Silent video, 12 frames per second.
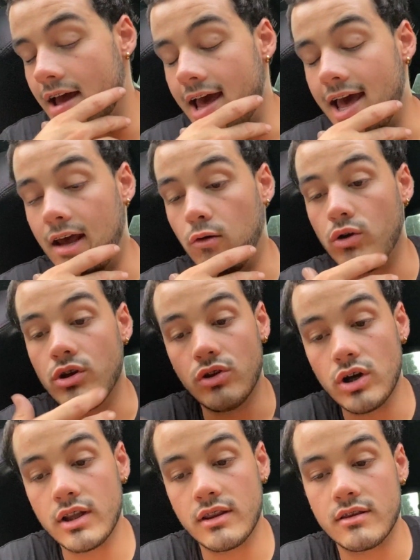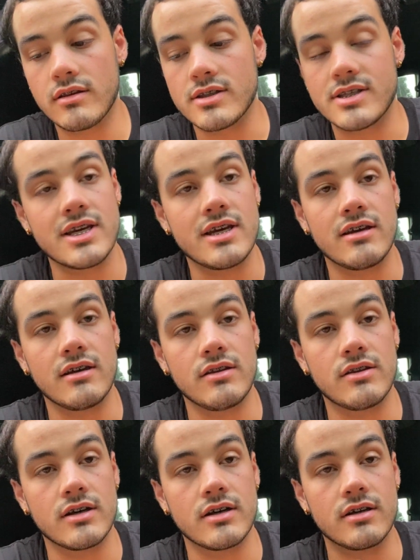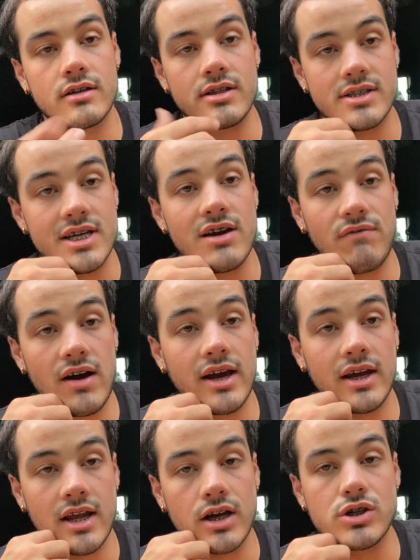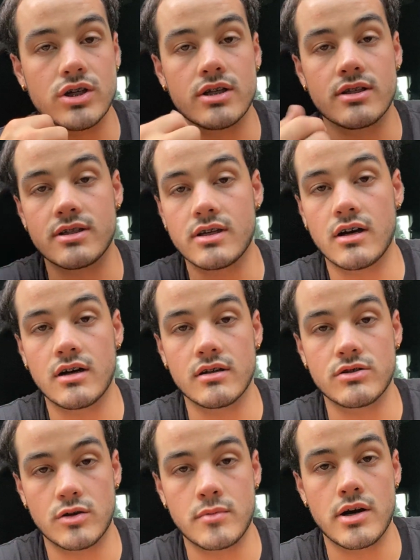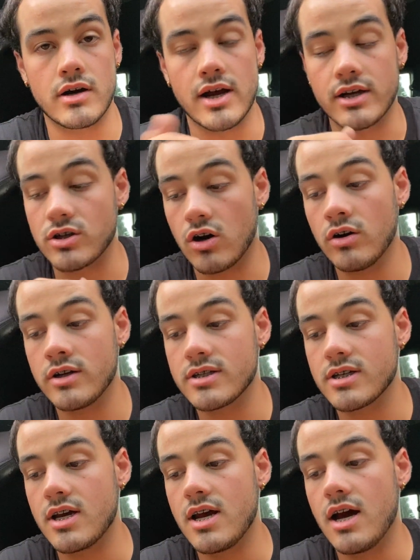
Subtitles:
And when you look at the TFI connection Terminator X harness,